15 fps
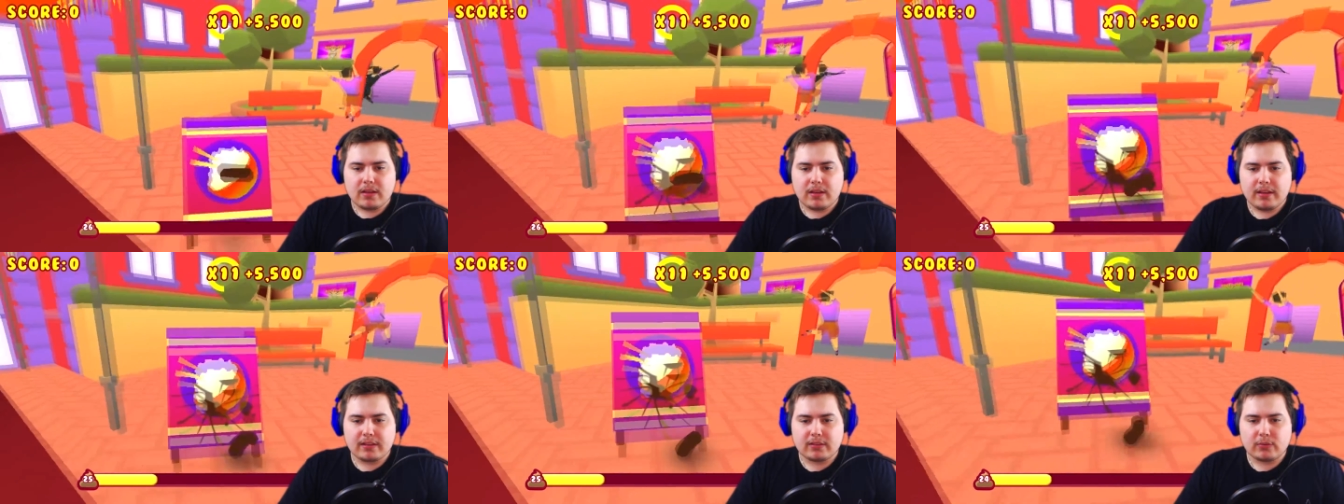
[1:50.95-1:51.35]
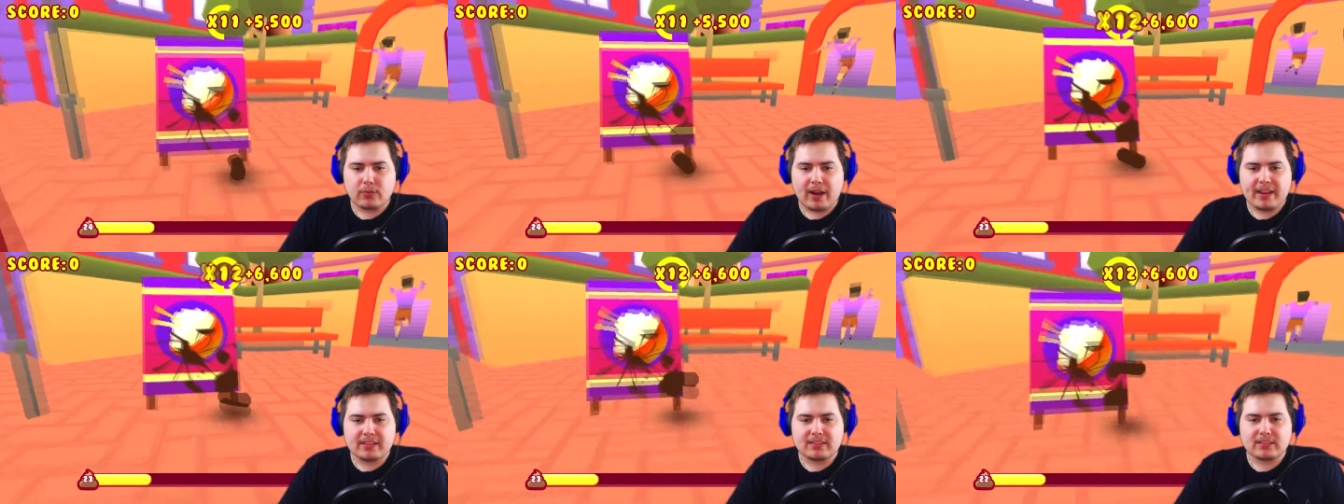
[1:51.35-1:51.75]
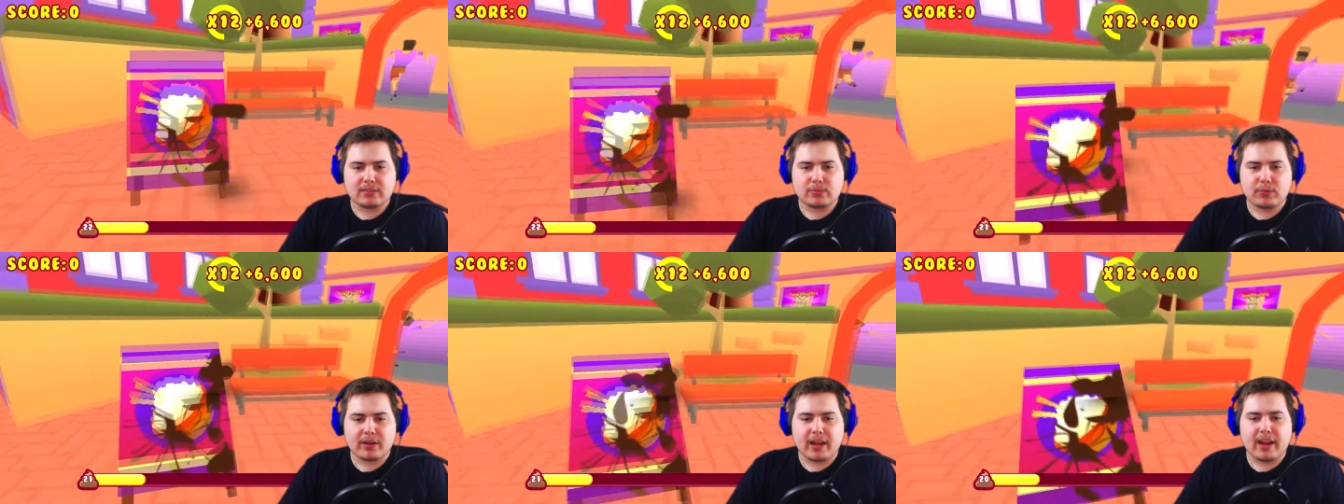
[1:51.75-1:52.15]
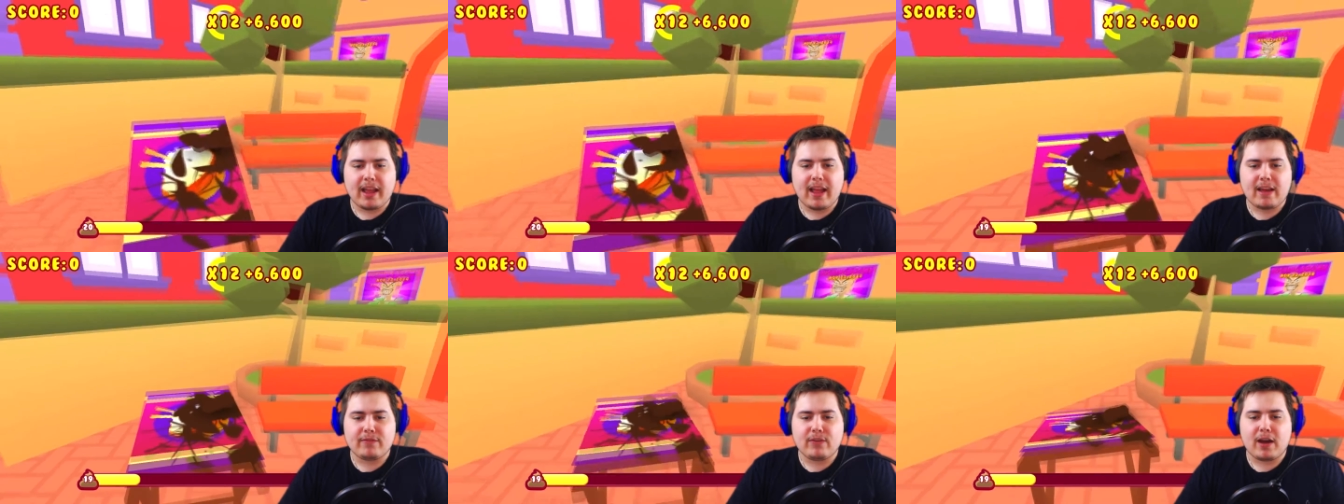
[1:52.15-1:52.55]
Hit the rice. We're going to
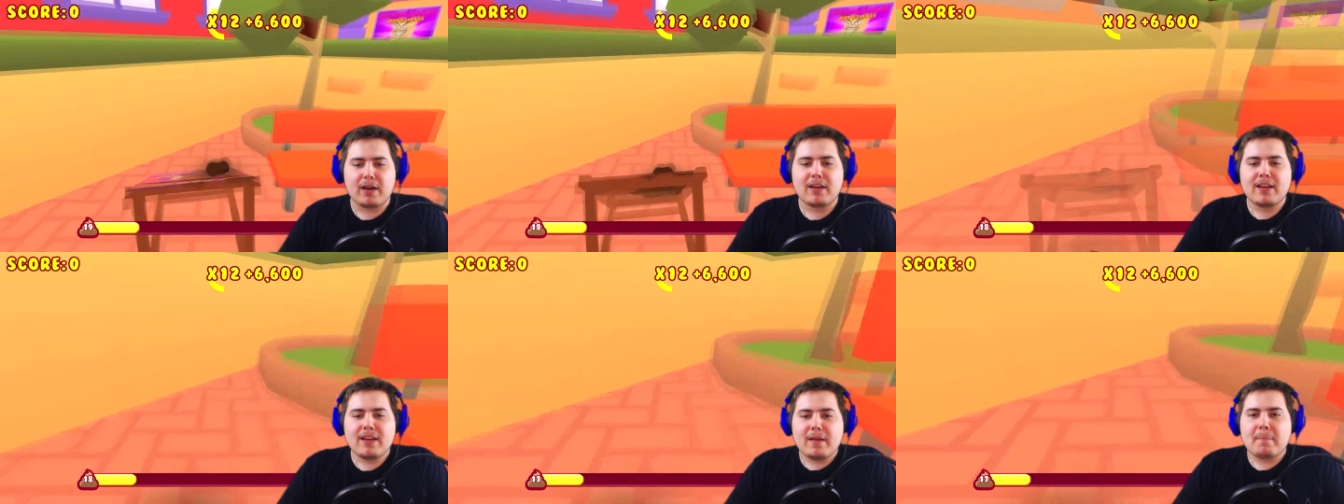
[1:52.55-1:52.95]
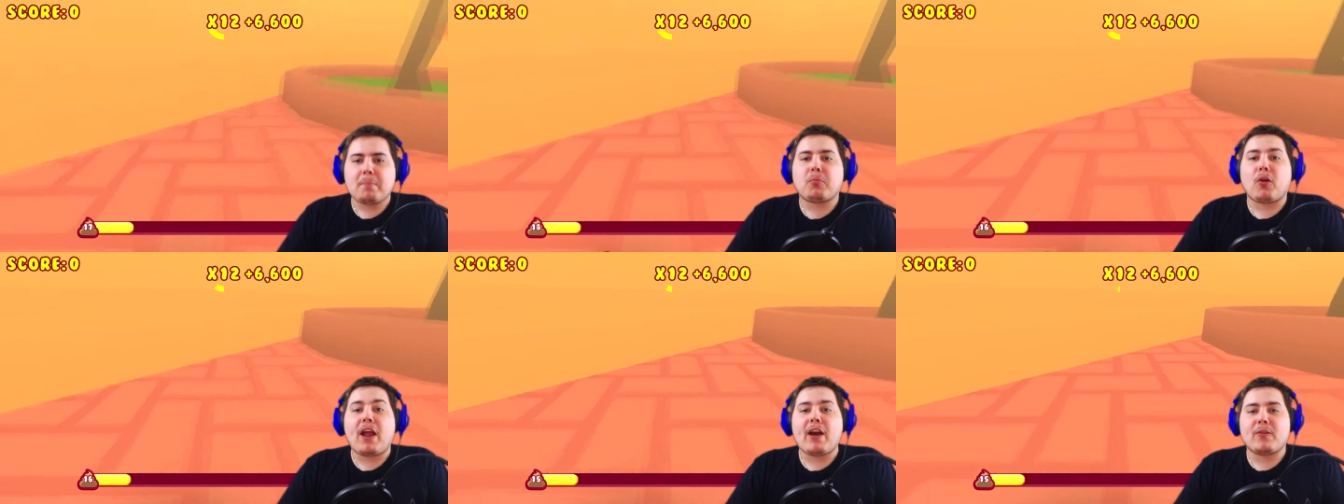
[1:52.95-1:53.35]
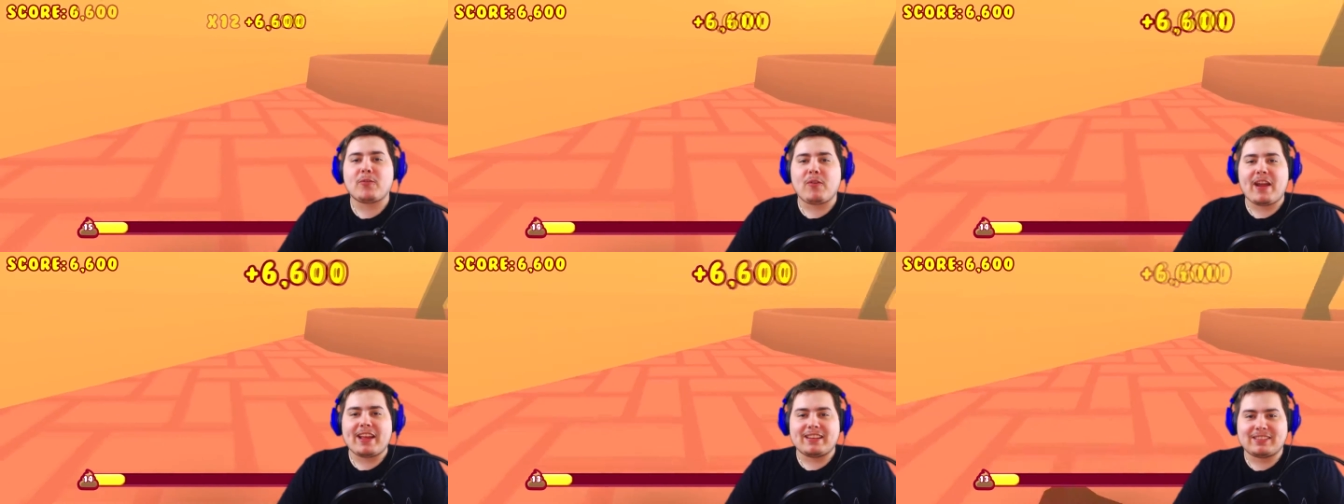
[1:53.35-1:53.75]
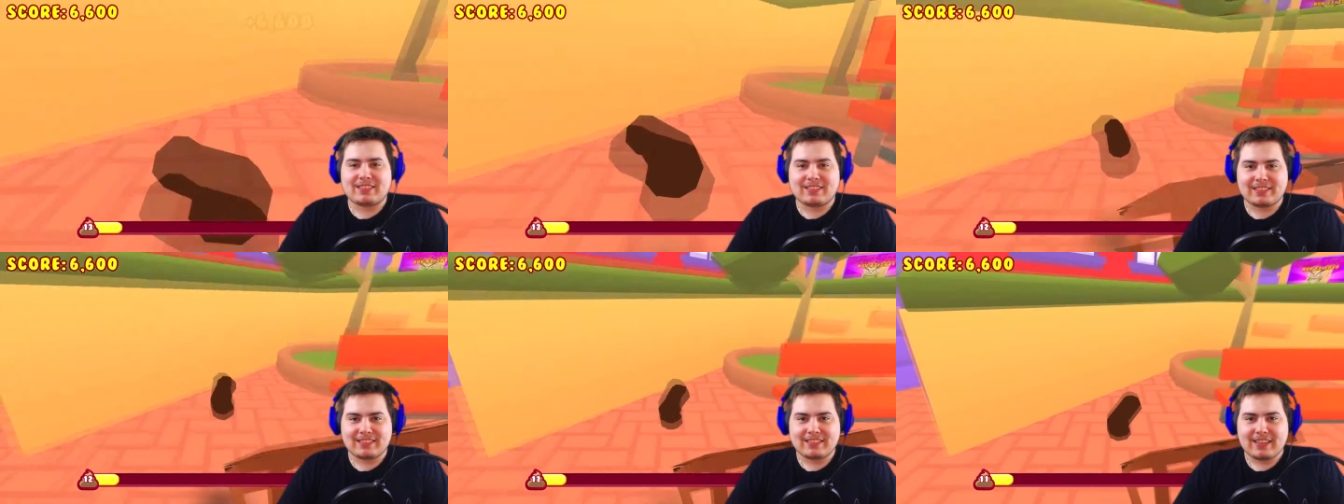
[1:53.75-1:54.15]
have uh, brown
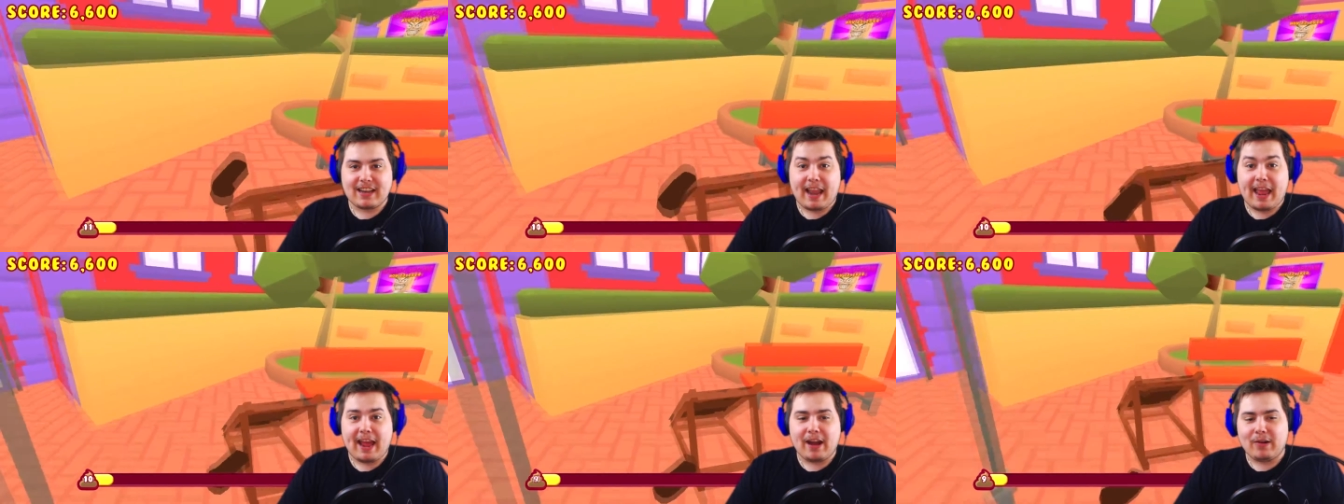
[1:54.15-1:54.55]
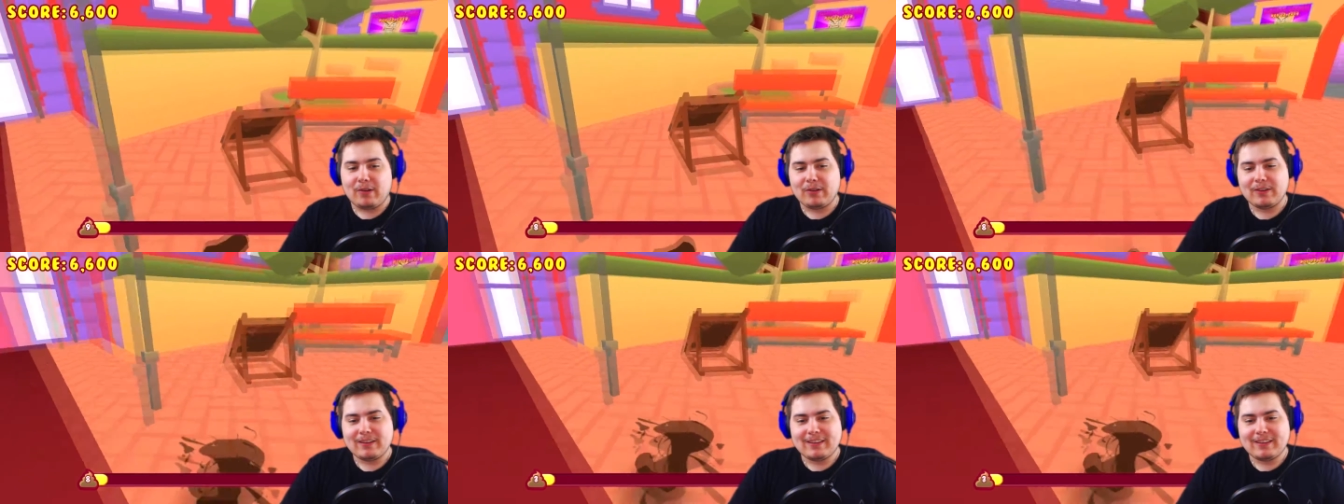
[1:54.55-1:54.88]
rice now.